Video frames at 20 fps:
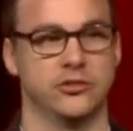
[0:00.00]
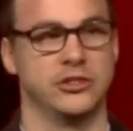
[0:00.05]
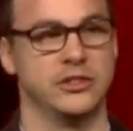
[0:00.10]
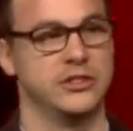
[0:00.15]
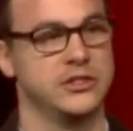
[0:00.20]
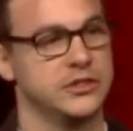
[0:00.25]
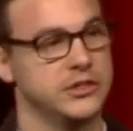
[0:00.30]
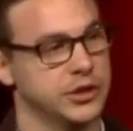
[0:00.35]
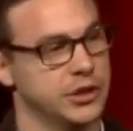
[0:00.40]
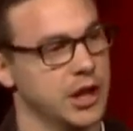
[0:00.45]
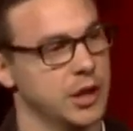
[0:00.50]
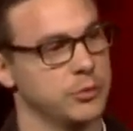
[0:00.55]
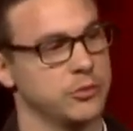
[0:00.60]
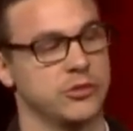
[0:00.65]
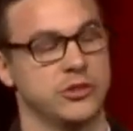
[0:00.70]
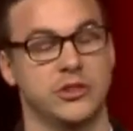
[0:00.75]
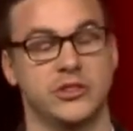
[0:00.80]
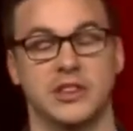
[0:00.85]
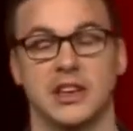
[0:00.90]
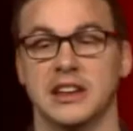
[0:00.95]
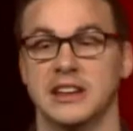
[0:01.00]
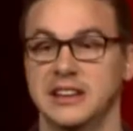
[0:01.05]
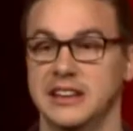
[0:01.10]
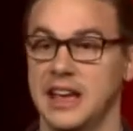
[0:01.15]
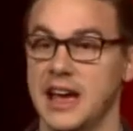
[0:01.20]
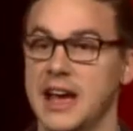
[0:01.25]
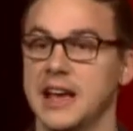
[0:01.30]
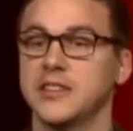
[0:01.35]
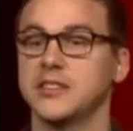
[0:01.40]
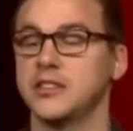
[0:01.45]
She stood up, she said,
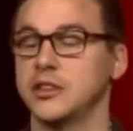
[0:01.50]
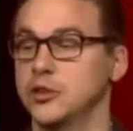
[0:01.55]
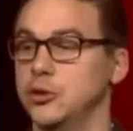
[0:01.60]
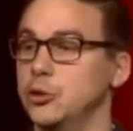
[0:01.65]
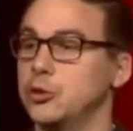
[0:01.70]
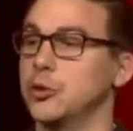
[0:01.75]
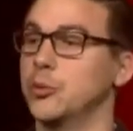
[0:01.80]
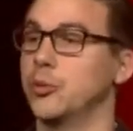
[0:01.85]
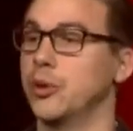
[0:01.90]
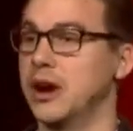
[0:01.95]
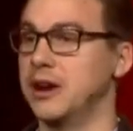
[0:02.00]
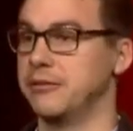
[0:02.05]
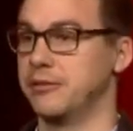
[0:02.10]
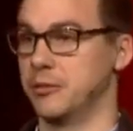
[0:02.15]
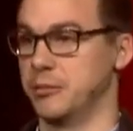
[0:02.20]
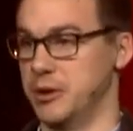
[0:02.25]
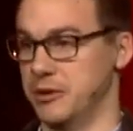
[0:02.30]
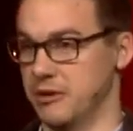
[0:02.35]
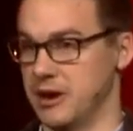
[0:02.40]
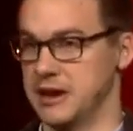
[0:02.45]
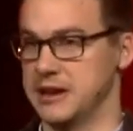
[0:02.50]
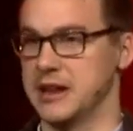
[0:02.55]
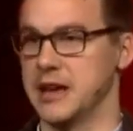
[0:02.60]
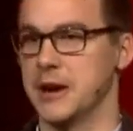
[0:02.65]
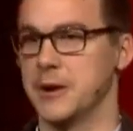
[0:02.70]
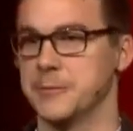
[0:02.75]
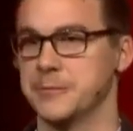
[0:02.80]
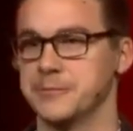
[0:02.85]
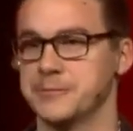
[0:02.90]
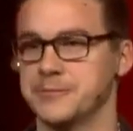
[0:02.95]
"Yes, and you can pray for me right
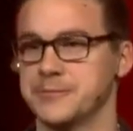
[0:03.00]
now.